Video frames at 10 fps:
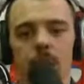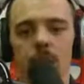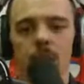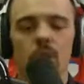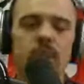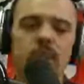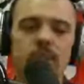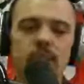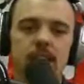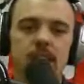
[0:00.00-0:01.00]
And we're going to
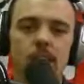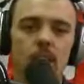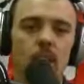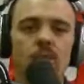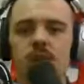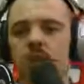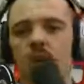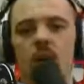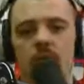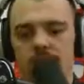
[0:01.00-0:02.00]
see the pros and the
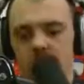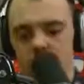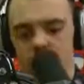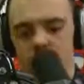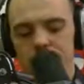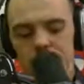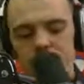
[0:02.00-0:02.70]
cons of each.